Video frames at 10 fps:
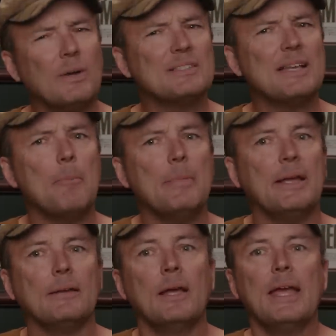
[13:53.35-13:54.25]
What does that
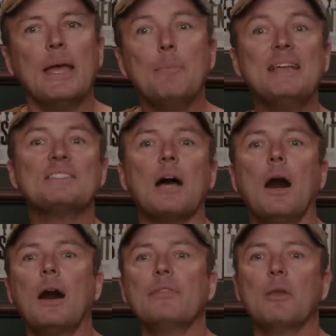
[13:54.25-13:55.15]
mean? It means
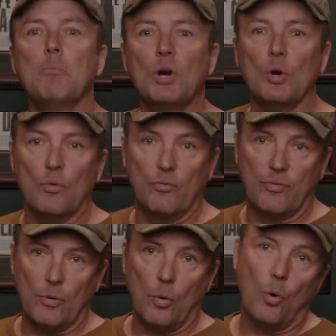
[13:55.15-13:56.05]
on the move,